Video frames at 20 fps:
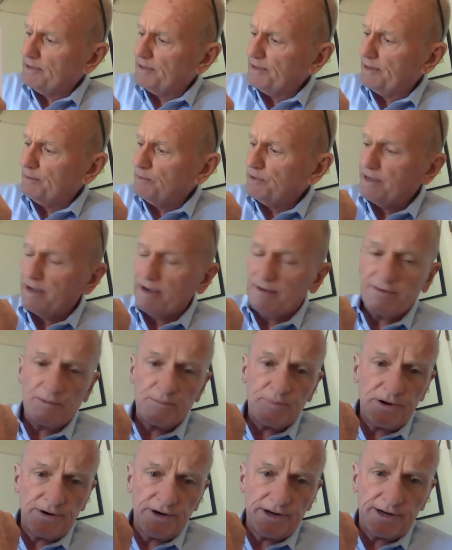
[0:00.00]
and then we have a
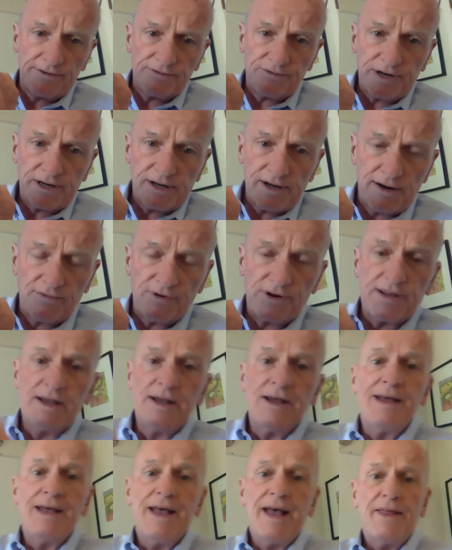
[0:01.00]
period of recovery.
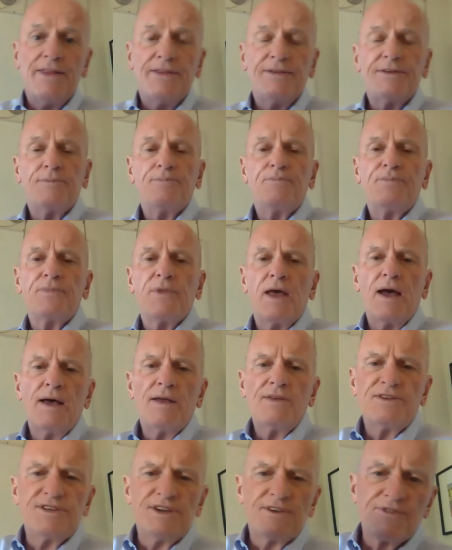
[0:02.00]
And
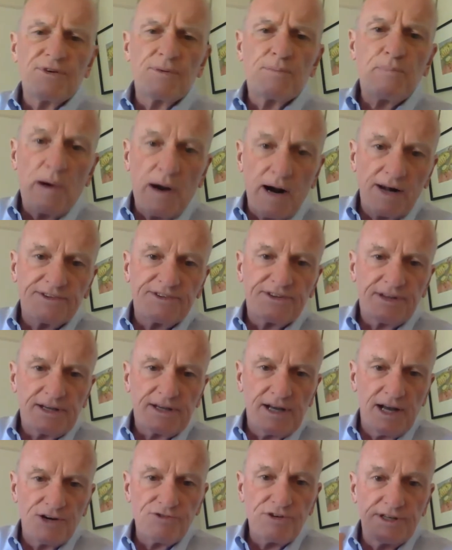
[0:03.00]
different parts of the
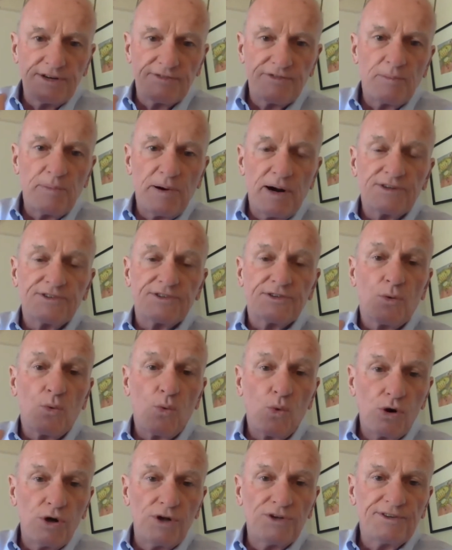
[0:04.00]
country, different parts of the
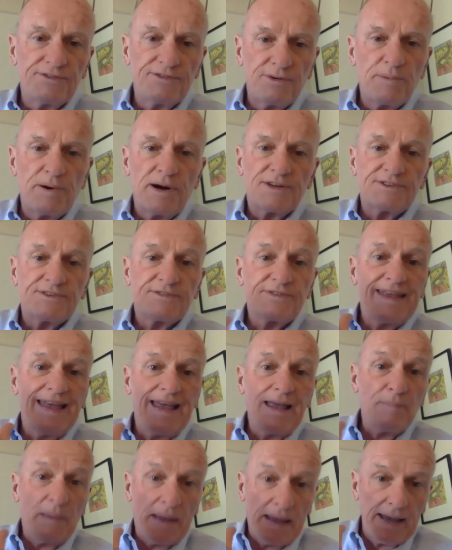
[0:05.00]
world, different parts of
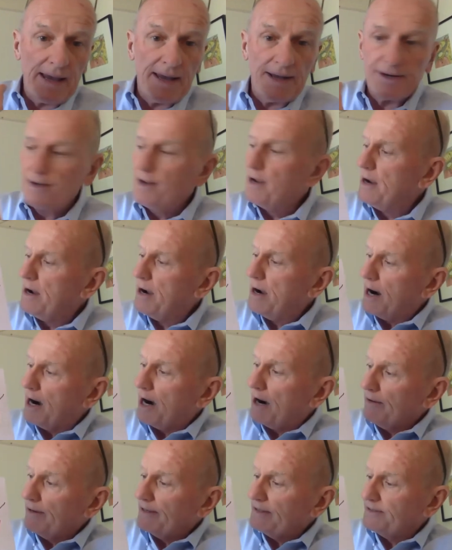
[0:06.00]
Cape Ann
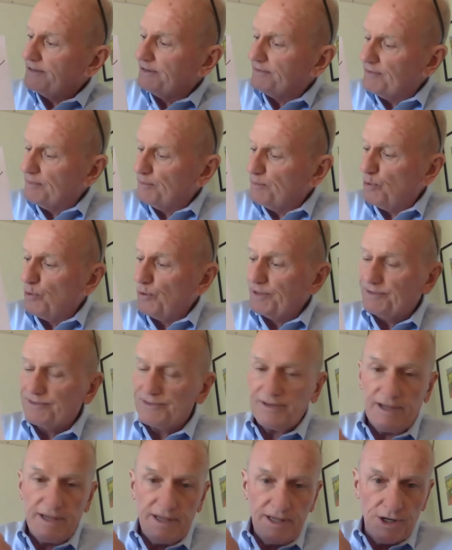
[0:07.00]
are at different
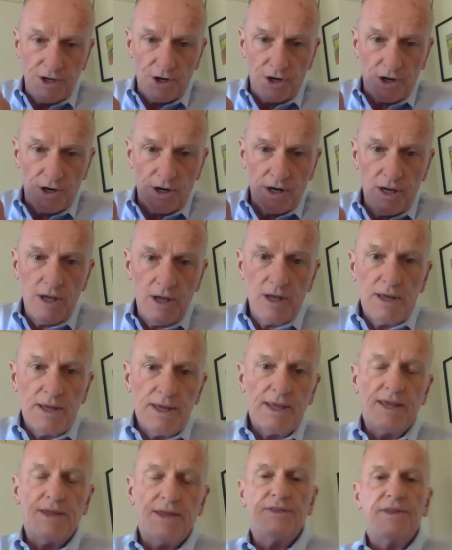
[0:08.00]
points here
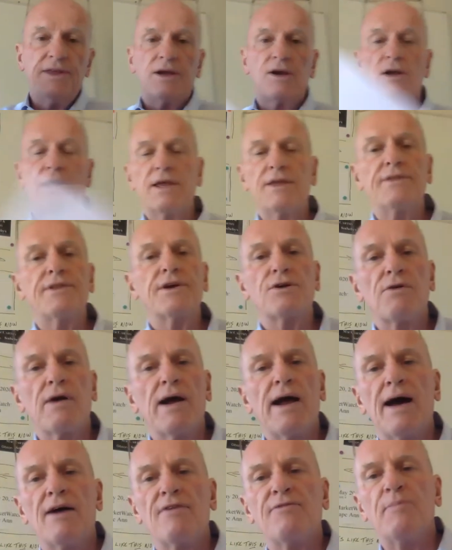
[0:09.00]
in the
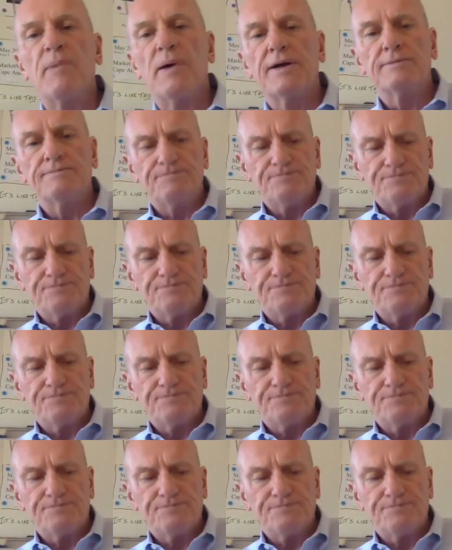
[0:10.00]
graph. But